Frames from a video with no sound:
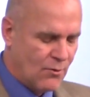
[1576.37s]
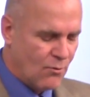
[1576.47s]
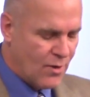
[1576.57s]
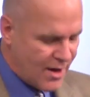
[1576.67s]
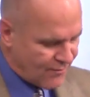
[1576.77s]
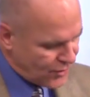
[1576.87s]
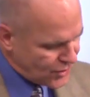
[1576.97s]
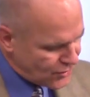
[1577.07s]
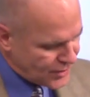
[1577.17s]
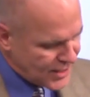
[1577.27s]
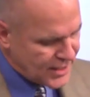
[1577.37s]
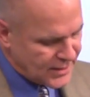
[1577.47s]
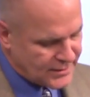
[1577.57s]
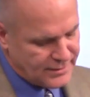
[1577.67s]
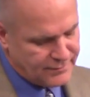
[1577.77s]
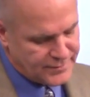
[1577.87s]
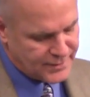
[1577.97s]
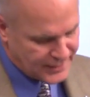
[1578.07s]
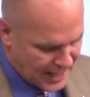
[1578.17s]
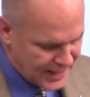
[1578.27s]
Whatever you need
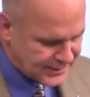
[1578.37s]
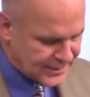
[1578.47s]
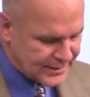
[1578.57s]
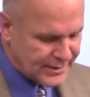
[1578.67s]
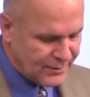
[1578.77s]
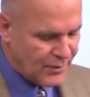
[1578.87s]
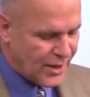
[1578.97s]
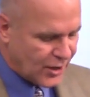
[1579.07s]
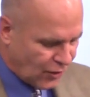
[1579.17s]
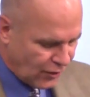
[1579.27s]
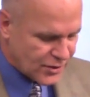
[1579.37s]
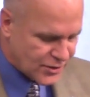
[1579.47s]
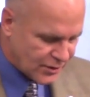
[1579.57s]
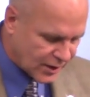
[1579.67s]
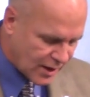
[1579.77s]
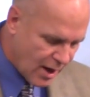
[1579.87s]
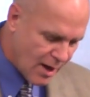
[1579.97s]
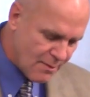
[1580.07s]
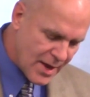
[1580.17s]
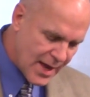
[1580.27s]
tonight, we encourage you to
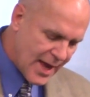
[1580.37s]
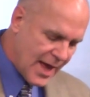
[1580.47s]
come